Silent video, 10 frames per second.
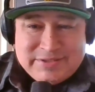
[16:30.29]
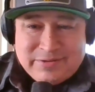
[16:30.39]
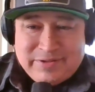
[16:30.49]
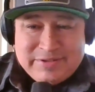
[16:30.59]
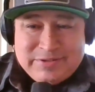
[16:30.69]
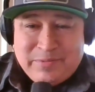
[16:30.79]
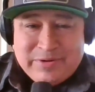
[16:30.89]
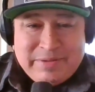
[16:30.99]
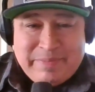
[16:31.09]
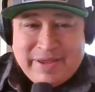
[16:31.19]
So there's no
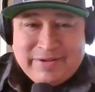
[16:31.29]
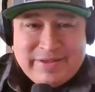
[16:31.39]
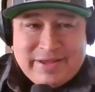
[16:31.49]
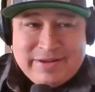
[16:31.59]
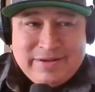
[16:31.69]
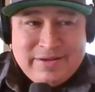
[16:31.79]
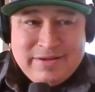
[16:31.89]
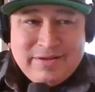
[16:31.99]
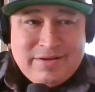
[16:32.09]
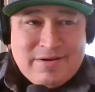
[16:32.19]
more debate on that.
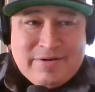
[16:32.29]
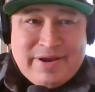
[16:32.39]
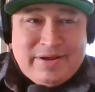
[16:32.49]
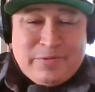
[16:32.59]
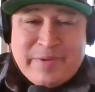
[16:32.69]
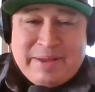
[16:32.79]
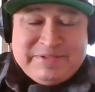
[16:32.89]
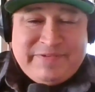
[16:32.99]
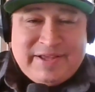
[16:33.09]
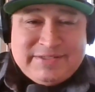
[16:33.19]
All right,
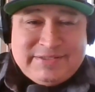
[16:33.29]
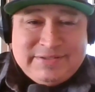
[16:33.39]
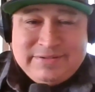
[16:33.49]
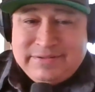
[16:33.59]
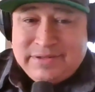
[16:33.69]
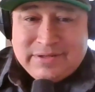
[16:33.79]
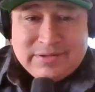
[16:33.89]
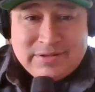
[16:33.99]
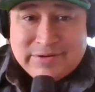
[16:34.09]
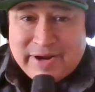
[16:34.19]
Rams fans,
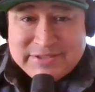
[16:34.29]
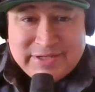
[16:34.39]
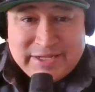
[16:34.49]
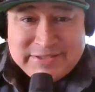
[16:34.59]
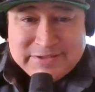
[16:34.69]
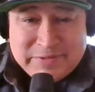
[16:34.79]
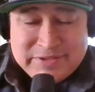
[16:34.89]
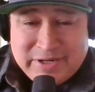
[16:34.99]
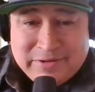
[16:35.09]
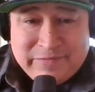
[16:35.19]
congratulations
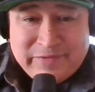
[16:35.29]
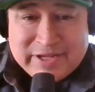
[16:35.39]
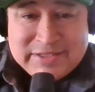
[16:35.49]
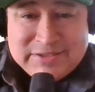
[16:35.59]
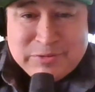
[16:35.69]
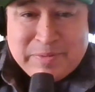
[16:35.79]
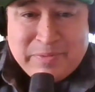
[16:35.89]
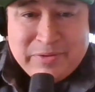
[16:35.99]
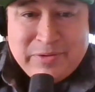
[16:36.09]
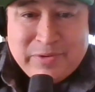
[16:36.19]
with your little fucking Super
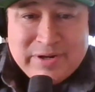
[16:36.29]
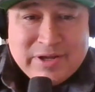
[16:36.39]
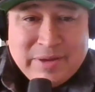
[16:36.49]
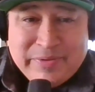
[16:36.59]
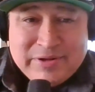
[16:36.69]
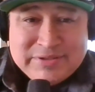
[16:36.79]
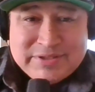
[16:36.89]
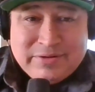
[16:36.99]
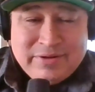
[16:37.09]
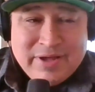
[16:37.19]
Bowl you won a couple years
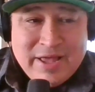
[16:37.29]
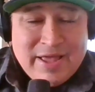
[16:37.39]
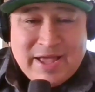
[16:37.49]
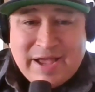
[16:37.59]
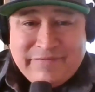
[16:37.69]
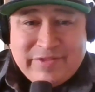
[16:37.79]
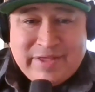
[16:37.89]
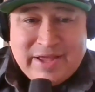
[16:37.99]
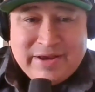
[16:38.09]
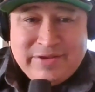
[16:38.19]
ago. After
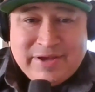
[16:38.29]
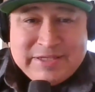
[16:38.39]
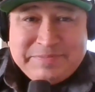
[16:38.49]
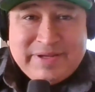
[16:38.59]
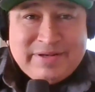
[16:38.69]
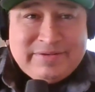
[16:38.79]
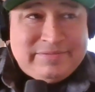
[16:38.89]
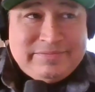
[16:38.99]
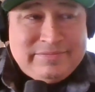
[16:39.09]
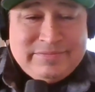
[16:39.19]
that, you guys been
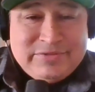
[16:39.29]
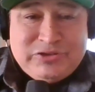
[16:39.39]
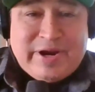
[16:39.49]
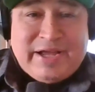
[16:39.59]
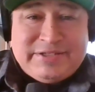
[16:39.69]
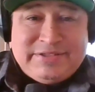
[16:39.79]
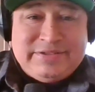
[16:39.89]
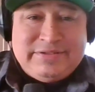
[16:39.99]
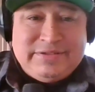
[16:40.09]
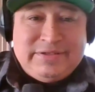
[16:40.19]
trash.
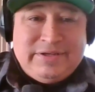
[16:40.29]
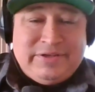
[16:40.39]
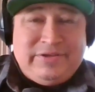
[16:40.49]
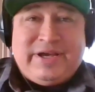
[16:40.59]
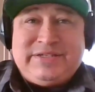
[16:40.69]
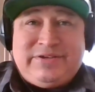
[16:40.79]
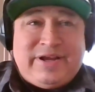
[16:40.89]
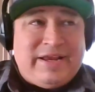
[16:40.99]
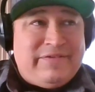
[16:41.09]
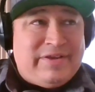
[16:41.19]
You guys are
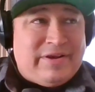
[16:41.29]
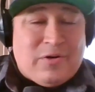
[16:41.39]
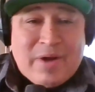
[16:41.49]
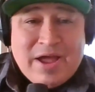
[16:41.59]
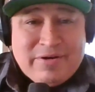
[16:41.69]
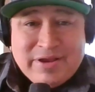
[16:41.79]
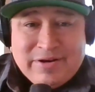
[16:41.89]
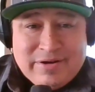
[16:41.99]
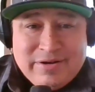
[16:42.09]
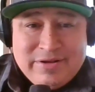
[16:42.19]
not even around
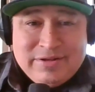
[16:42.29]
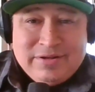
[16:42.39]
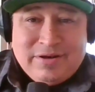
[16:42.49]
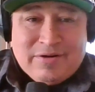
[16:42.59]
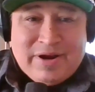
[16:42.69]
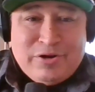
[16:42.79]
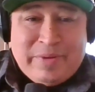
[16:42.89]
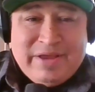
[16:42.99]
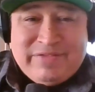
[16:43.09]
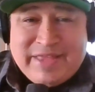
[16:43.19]
here. All right,
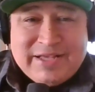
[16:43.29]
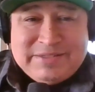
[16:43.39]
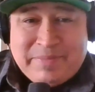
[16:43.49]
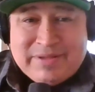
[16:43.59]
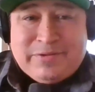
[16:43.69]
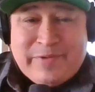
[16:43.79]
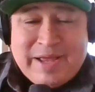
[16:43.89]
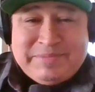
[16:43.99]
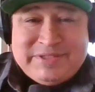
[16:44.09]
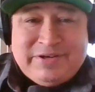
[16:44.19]
nobody thinks about the
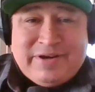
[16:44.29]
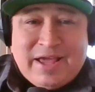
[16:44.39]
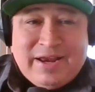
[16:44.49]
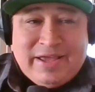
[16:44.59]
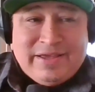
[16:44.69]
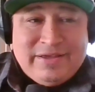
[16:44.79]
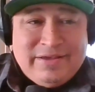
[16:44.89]
Rams here in LA.